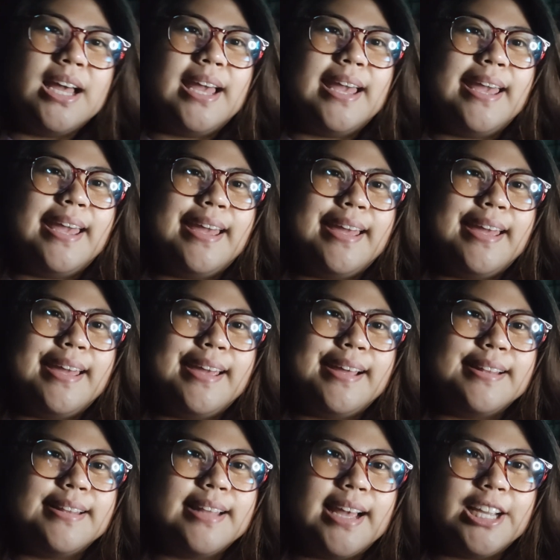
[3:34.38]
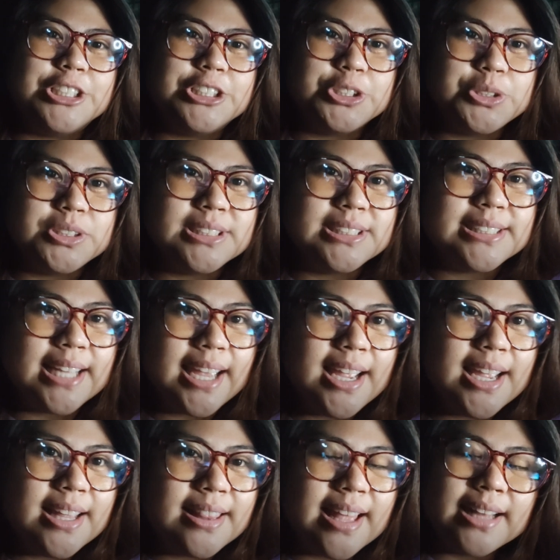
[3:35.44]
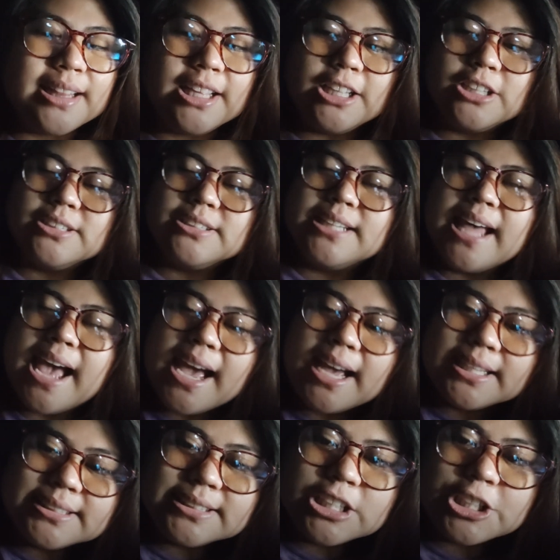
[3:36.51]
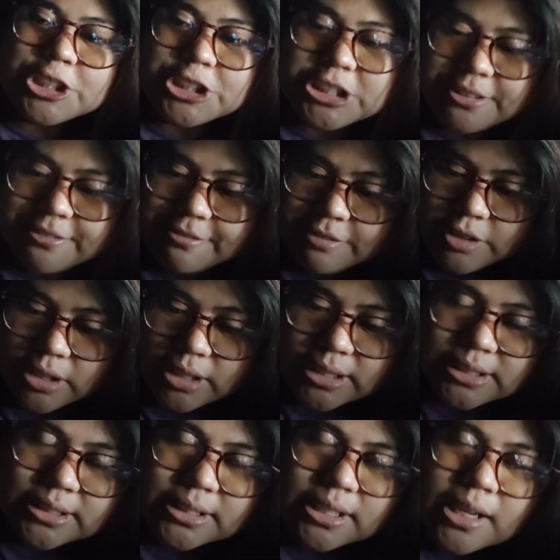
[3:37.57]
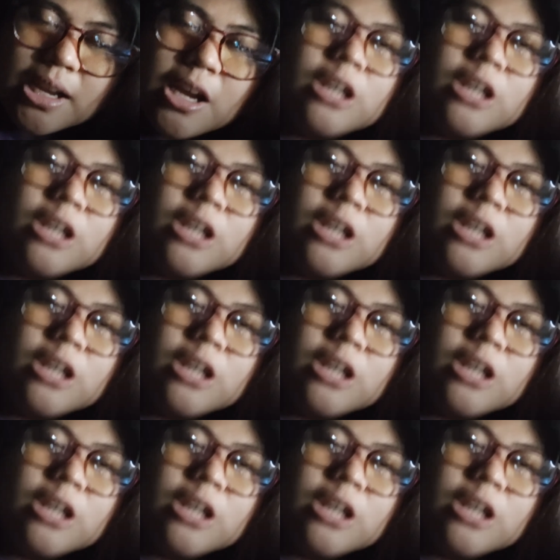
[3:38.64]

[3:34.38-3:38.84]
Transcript: And I should say that it has shifters.